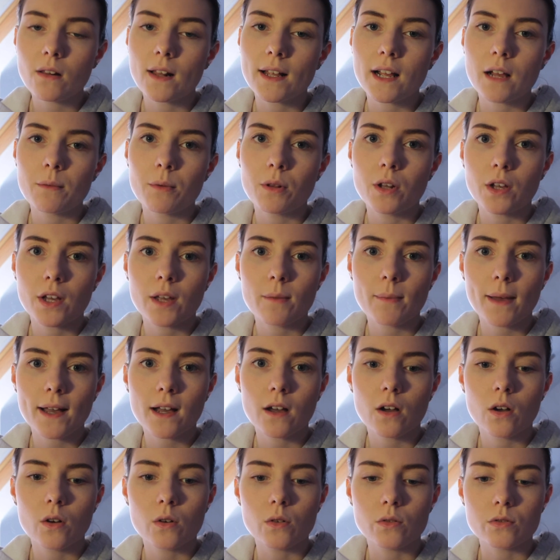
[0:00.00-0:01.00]
Like I've been looking back
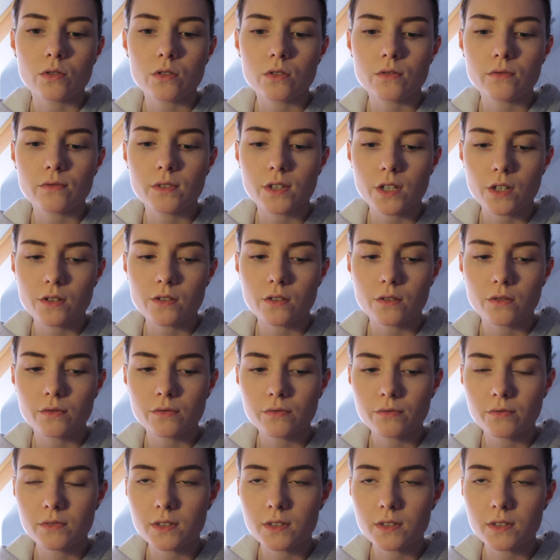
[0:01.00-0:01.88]
at old videos of